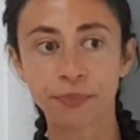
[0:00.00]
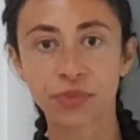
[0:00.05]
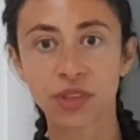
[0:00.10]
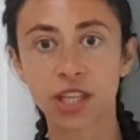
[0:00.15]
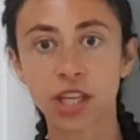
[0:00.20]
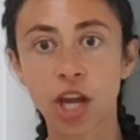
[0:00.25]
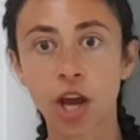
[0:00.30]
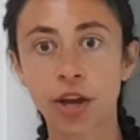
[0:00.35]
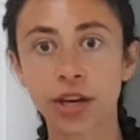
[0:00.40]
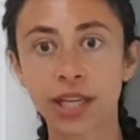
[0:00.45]

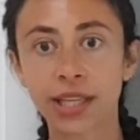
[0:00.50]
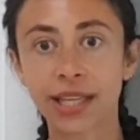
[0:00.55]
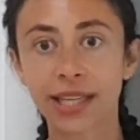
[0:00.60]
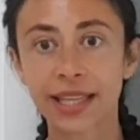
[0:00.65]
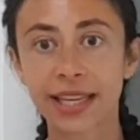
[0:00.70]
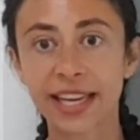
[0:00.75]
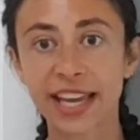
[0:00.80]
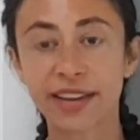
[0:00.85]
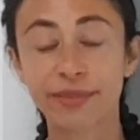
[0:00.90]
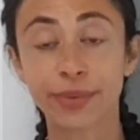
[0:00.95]
The only thing
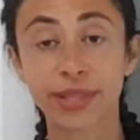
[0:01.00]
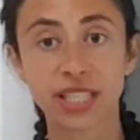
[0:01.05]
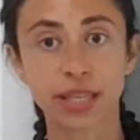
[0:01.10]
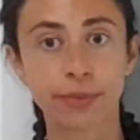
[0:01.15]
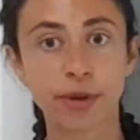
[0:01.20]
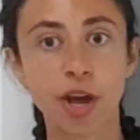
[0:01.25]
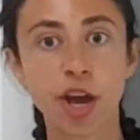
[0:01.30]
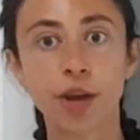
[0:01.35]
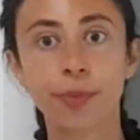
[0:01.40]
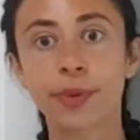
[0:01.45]
that gave me
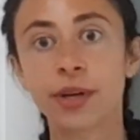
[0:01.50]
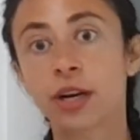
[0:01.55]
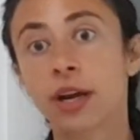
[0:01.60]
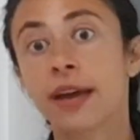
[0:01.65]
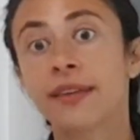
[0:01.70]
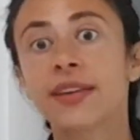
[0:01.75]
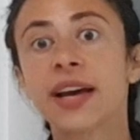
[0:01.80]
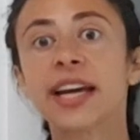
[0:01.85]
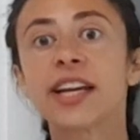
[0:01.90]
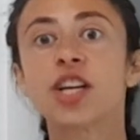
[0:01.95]
some hope, and
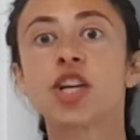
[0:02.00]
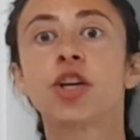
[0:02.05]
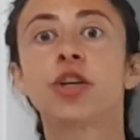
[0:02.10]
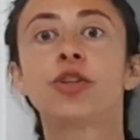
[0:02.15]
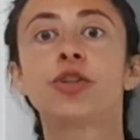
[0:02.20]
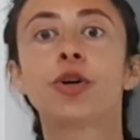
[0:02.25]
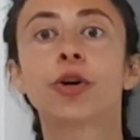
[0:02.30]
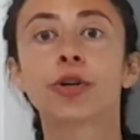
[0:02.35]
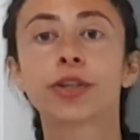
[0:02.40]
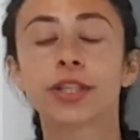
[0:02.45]
I've had no
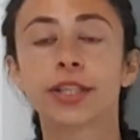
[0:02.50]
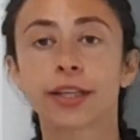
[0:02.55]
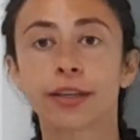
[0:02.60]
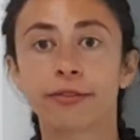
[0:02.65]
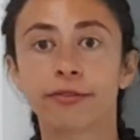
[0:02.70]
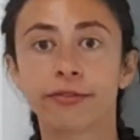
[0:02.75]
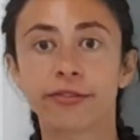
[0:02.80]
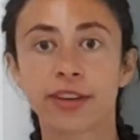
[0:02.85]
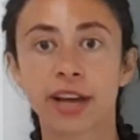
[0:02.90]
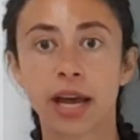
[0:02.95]
doctor
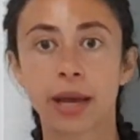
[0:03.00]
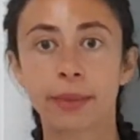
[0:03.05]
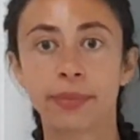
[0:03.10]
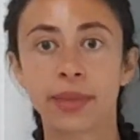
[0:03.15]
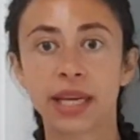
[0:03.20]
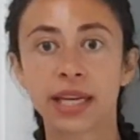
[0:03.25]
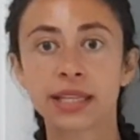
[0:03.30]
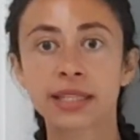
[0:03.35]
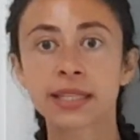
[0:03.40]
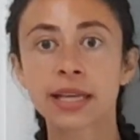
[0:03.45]
confirm
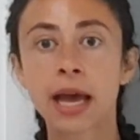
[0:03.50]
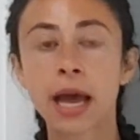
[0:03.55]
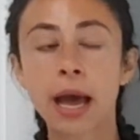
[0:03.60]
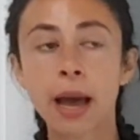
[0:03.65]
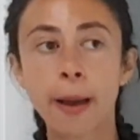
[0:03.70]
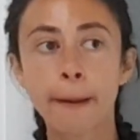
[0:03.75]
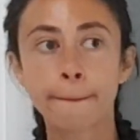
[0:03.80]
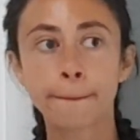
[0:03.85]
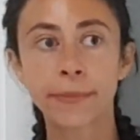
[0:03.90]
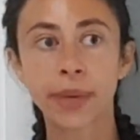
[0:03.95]
this,
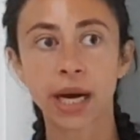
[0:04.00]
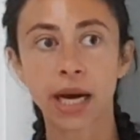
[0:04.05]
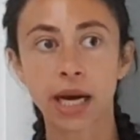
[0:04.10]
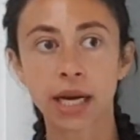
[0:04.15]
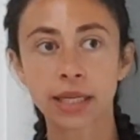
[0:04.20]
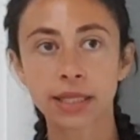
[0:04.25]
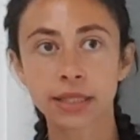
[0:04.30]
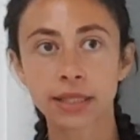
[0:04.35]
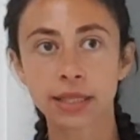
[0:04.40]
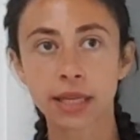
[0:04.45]

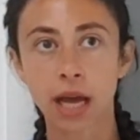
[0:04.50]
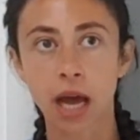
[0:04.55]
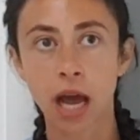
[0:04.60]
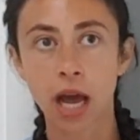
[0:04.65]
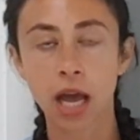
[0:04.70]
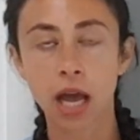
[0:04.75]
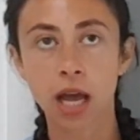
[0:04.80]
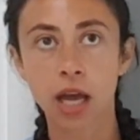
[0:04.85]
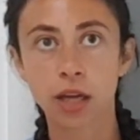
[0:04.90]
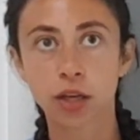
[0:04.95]
but
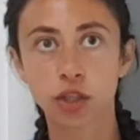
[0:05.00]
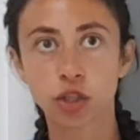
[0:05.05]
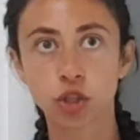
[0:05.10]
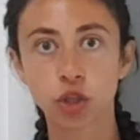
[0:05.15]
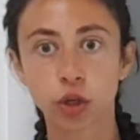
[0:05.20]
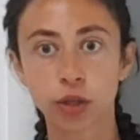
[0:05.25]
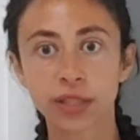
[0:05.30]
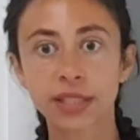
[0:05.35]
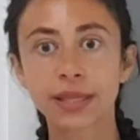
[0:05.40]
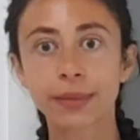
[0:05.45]

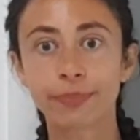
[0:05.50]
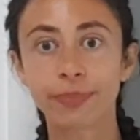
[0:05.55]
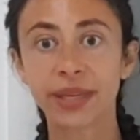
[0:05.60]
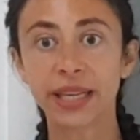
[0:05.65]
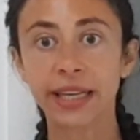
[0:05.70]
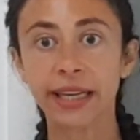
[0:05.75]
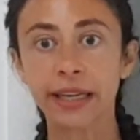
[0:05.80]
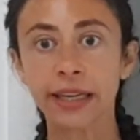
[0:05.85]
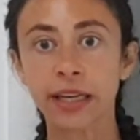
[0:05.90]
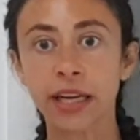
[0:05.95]
Dr.
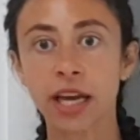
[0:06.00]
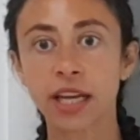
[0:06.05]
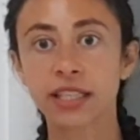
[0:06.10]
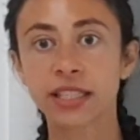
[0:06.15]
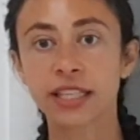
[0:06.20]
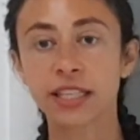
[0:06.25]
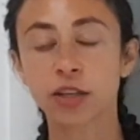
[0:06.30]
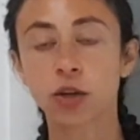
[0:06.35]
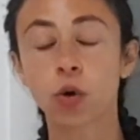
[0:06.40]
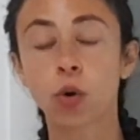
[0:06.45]
Bean
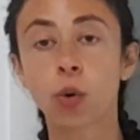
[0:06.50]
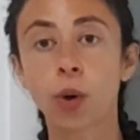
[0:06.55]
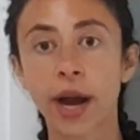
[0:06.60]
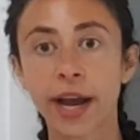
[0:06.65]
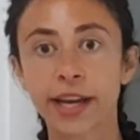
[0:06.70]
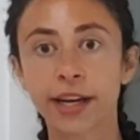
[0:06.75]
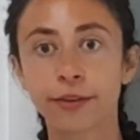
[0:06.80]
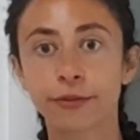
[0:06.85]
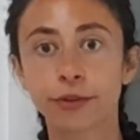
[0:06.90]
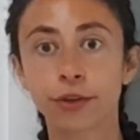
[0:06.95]
did quite
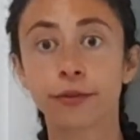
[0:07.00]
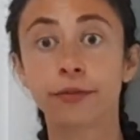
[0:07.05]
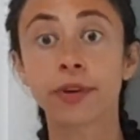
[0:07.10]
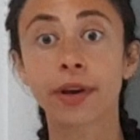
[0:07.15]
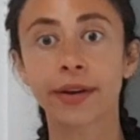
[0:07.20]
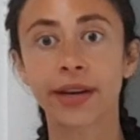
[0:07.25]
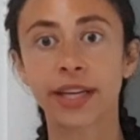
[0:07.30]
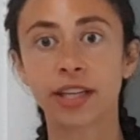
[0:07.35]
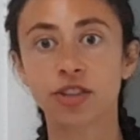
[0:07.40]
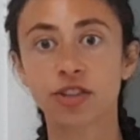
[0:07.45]
a few
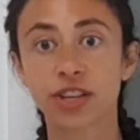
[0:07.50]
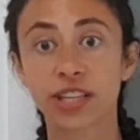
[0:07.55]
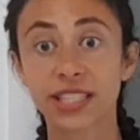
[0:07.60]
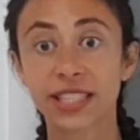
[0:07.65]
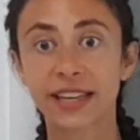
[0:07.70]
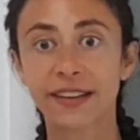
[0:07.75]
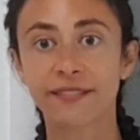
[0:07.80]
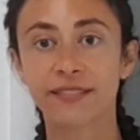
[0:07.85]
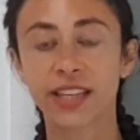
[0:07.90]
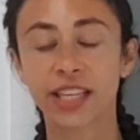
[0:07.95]
very
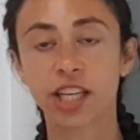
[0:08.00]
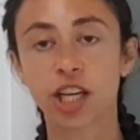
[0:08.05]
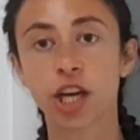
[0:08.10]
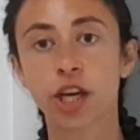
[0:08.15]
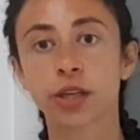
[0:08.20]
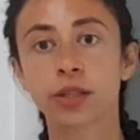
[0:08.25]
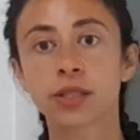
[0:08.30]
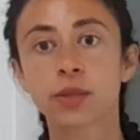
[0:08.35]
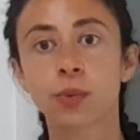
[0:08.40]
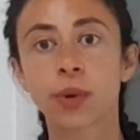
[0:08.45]
interesting
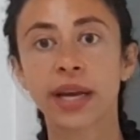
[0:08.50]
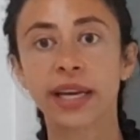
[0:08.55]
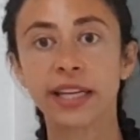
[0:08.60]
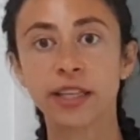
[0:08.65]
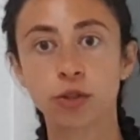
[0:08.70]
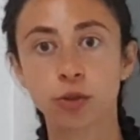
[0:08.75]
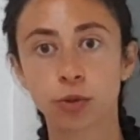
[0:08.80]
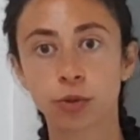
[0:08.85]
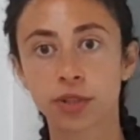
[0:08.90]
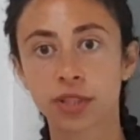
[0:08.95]
videos where he
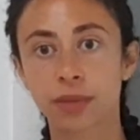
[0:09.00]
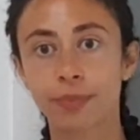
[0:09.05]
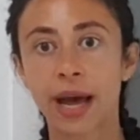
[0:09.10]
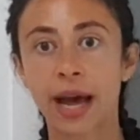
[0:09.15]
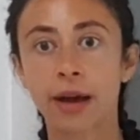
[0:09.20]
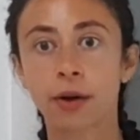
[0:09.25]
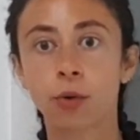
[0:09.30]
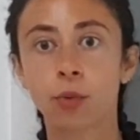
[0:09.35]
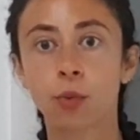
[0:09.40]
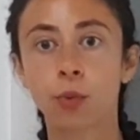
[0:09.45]
talked
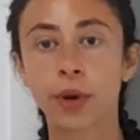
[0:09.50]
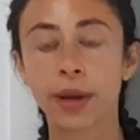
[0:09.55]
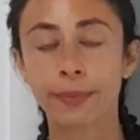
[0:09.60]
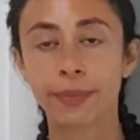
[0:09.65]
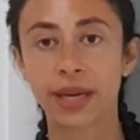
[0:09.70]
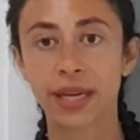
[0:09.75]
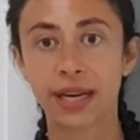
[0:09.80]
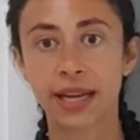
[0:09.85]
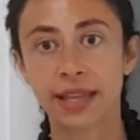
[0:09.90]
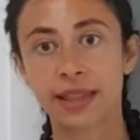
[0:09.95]
about
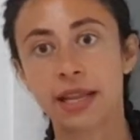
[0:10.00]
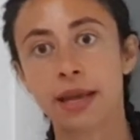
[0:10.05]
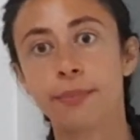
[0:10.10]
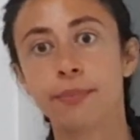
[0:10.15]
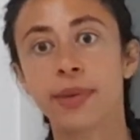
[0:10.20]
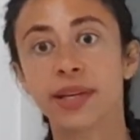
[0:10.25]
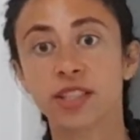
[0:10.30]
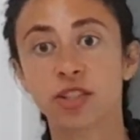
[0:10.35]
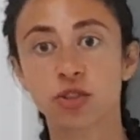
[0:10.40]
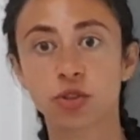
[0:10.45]
women and their
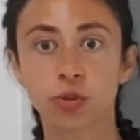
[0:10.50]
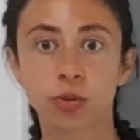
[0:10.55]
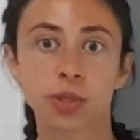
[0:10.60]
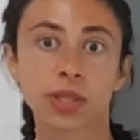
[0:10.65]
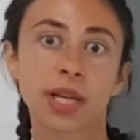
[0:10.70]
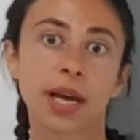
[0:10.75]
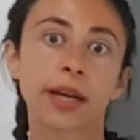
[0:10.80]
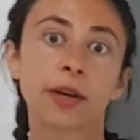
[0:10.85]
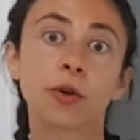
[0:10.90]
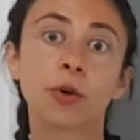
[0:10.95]
menstrual
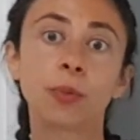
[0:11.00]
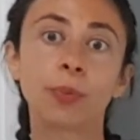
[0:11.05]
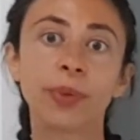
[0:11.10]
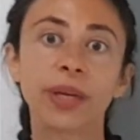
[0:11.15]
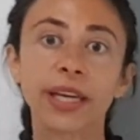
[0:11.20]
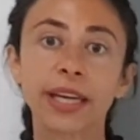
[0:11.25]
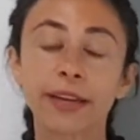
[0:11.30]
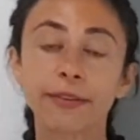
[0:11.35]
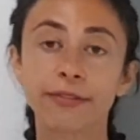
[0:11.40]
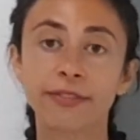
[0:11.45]
cycle
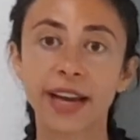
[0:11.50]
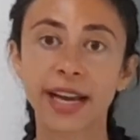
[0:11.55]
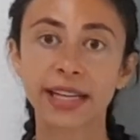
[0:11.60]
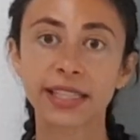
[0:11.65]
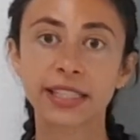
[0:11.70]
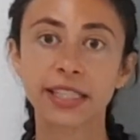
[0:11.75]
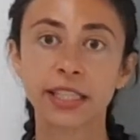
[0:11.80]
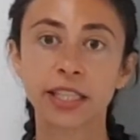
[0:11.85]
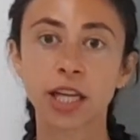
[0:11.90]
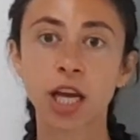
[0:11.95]
being
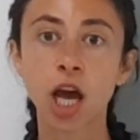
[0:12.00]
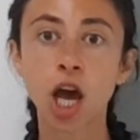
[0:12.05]
affected